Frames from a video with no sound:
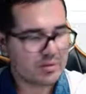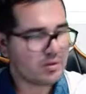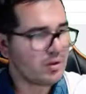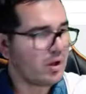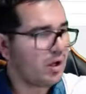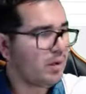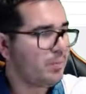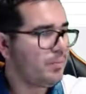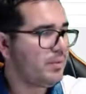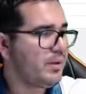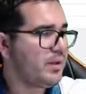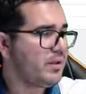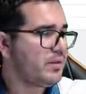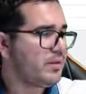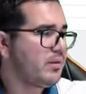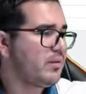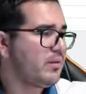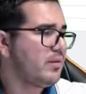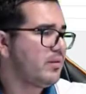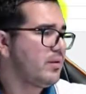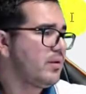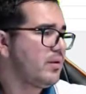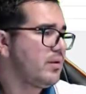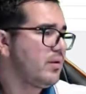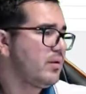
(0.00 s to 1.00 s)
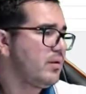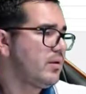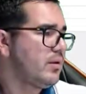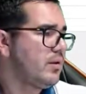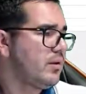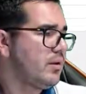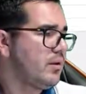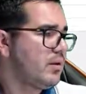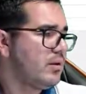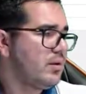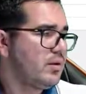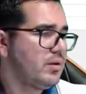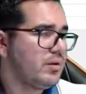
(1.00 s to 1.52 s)
it.
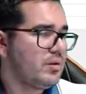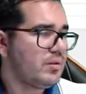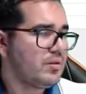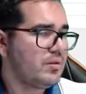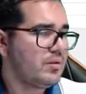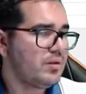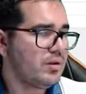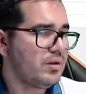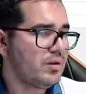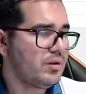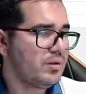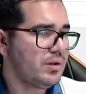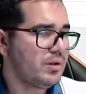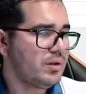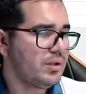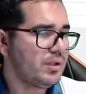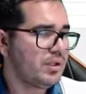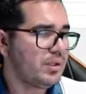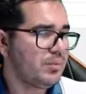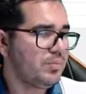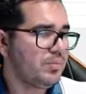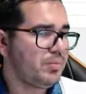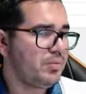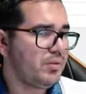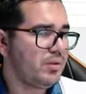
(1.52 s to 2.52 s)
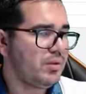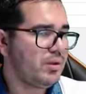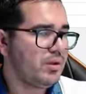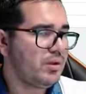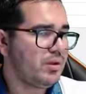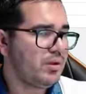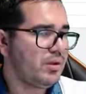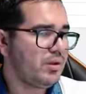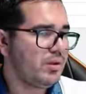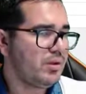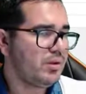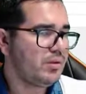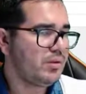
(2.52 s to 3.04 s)
So I'm gonna put
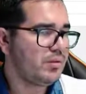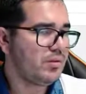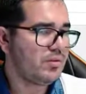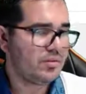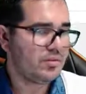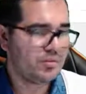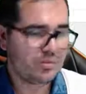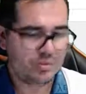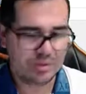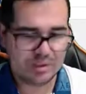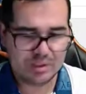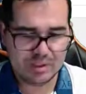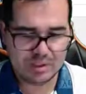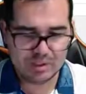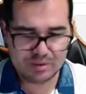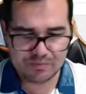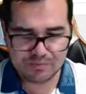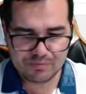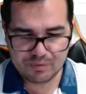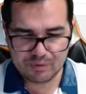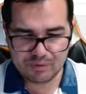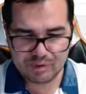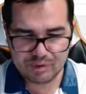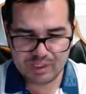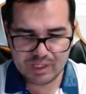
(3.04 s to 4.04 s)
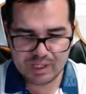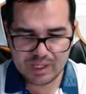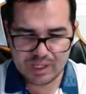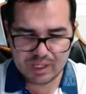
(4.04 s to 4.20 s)
here string for that,